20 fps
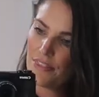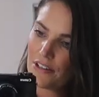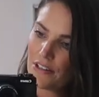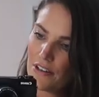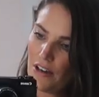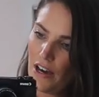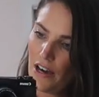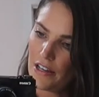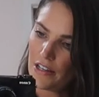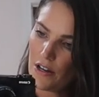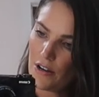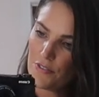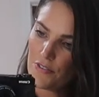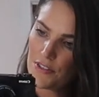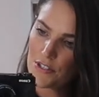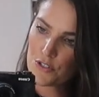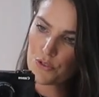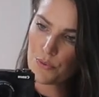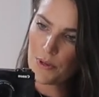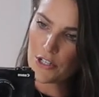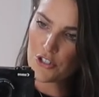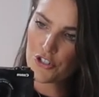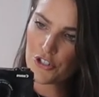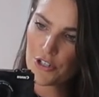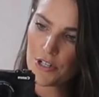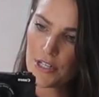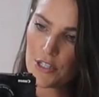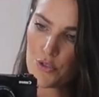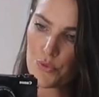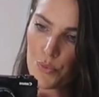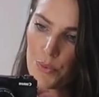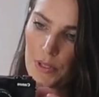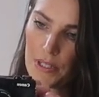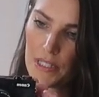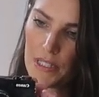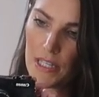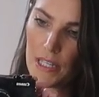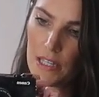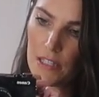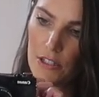The cut of this sweatshirt is
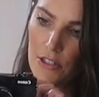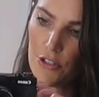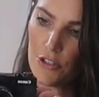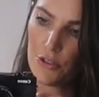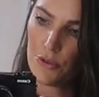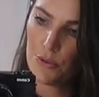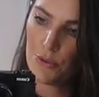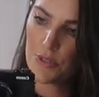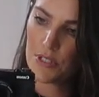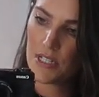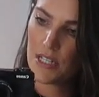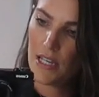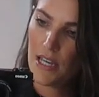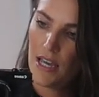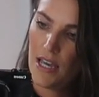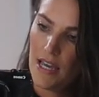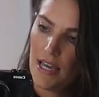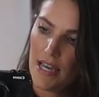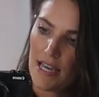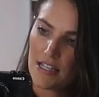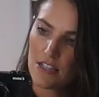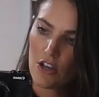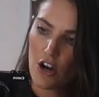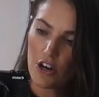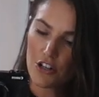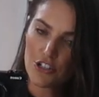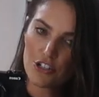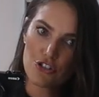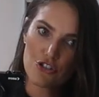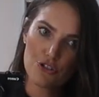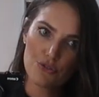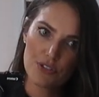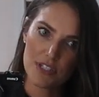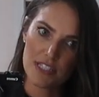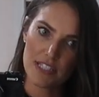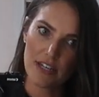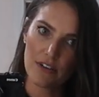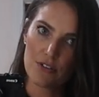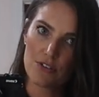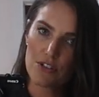really cute. It's hard to show
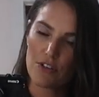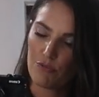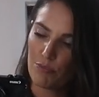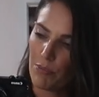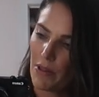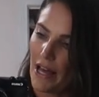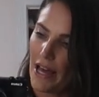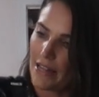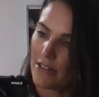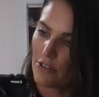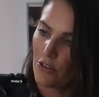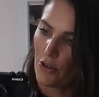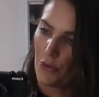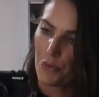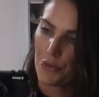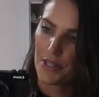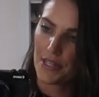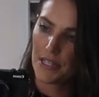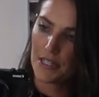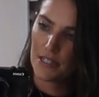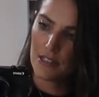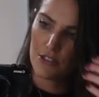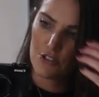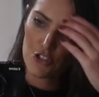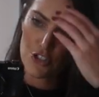details of black clothing